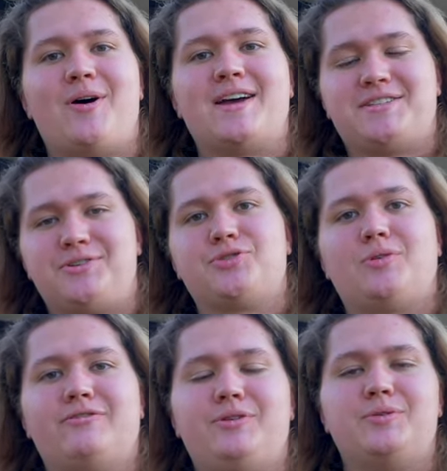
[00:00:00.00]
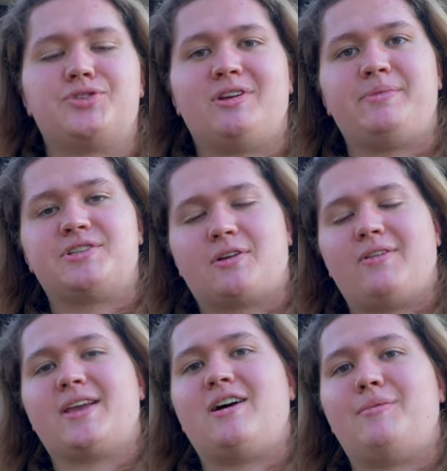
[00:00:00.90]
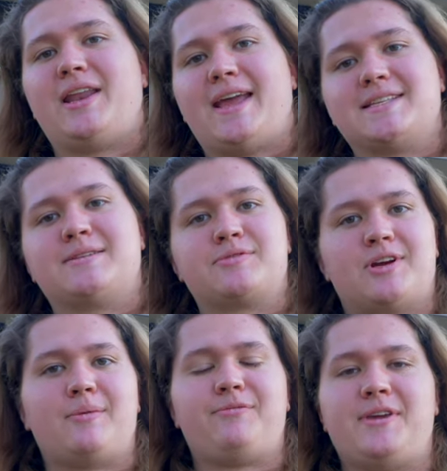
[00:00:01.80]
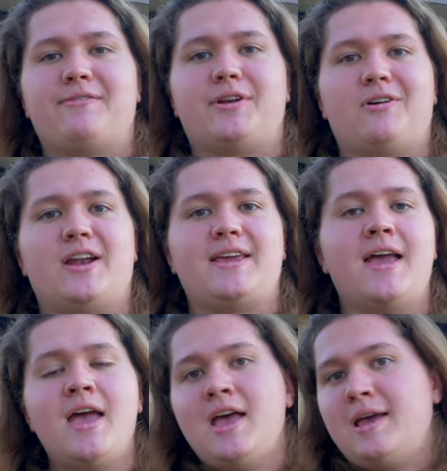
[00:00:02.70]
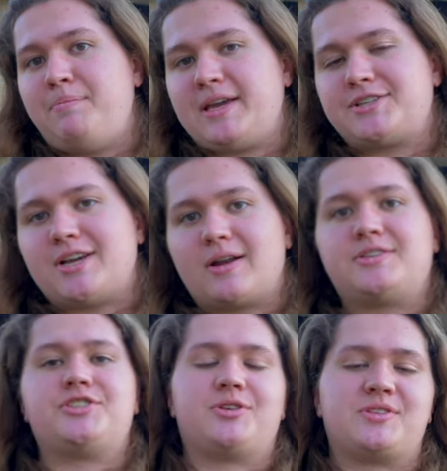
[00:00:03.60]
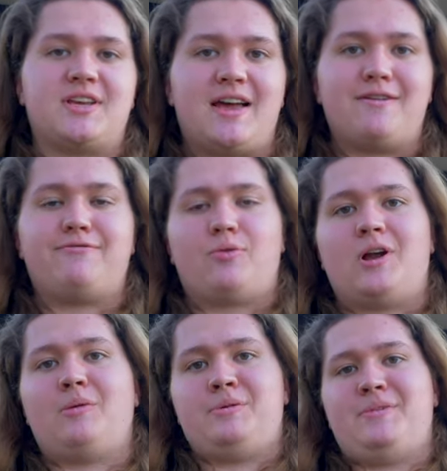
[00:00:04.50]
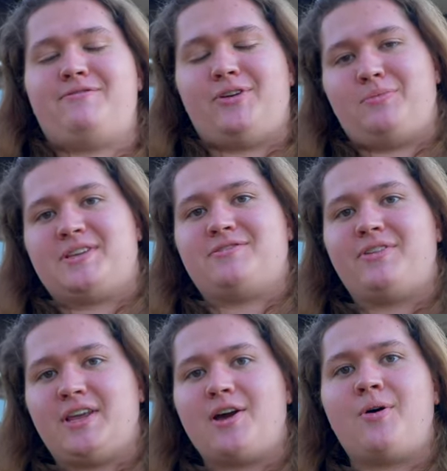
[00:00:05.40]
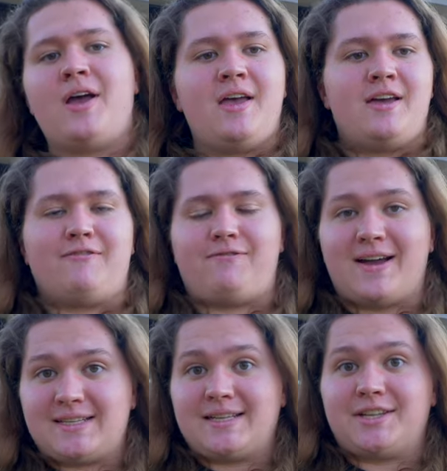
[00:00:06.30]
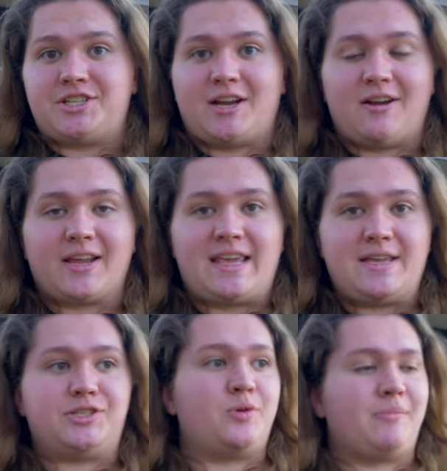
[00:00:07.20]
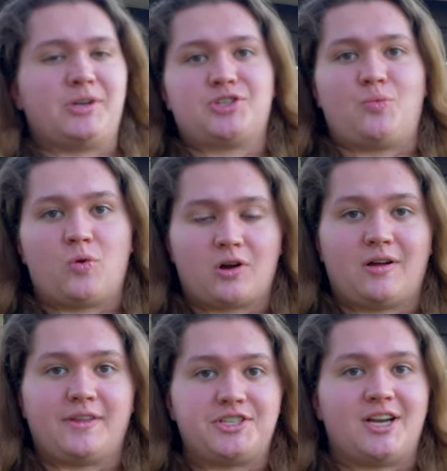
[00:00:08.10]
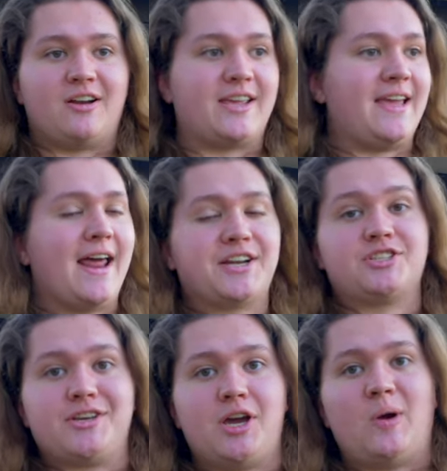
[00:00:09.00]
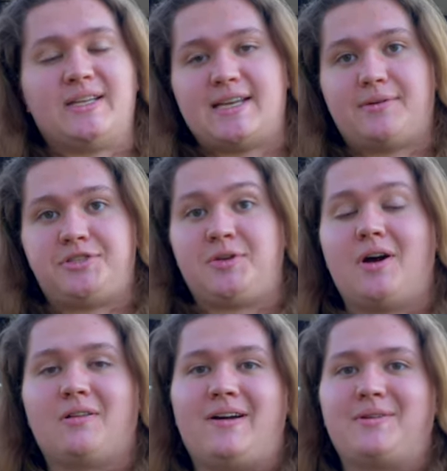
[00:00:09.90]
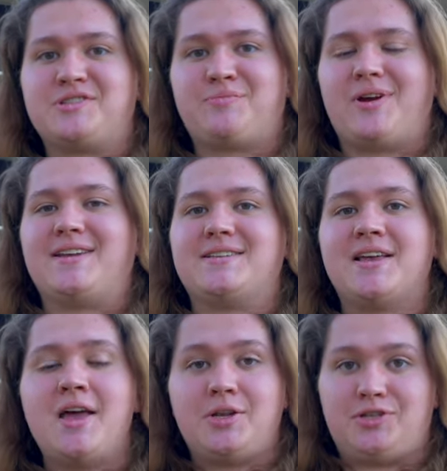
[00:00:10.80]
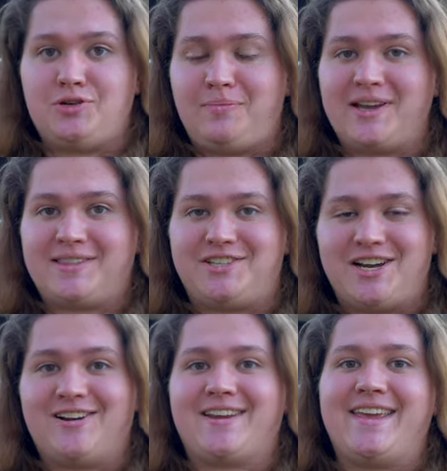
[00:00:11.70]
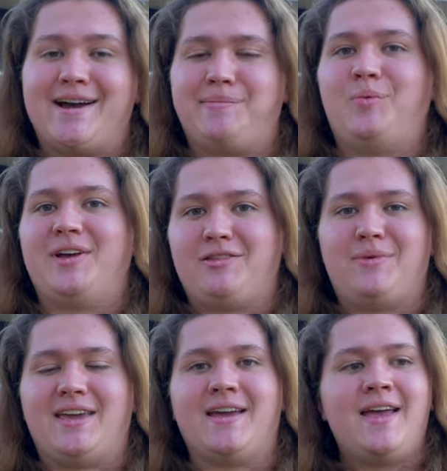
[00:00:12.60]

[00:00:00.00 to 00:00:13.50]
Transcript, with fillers: As usual, if you enjoyed, be sure to like, comment, and subscribe if you haven't already. Big shout out to Josiah for helping me film this video, finding the Cherokee, doing a bunch of work on the Cherokee, and actually going down to Colorado Springs to pick the Cherokee up with me.